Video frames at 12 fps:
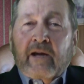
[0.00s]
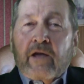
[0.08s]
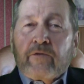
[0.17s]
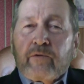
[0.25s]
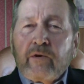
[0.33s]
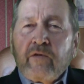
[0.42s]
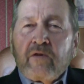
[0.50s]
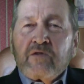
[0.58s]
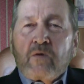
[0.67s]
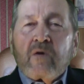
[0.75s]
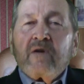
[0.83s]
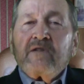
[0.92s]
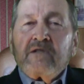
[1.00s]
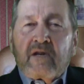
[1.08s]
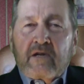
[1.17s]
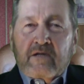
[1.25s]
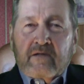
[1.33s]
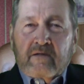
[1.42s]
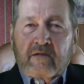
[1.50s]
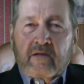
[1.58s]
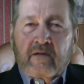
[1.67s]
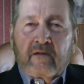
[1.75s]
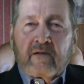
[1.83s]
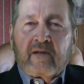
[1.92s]
And through those
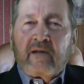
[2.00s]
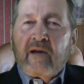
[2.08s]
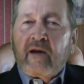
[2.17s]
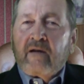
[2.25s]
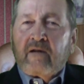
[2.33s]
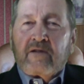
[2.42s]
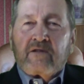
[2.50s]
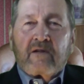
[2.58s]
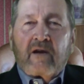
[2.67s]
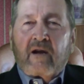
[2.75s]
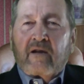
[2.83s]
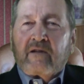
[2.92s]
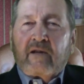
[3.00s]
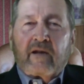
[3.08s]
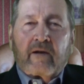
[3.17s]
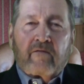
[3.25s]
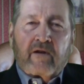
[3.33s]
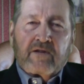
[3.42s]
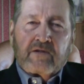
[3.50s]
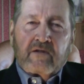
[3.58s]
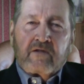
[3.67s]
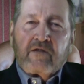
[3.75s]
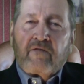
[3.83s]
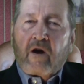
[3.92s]
organizations, countless Collin County
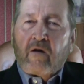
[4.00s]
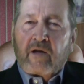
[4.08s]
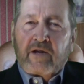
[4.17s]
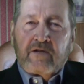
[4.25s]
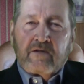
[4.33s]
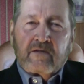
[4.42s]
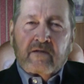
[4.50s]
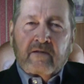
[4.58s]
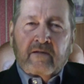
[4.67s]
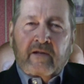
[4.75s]
residents of all ages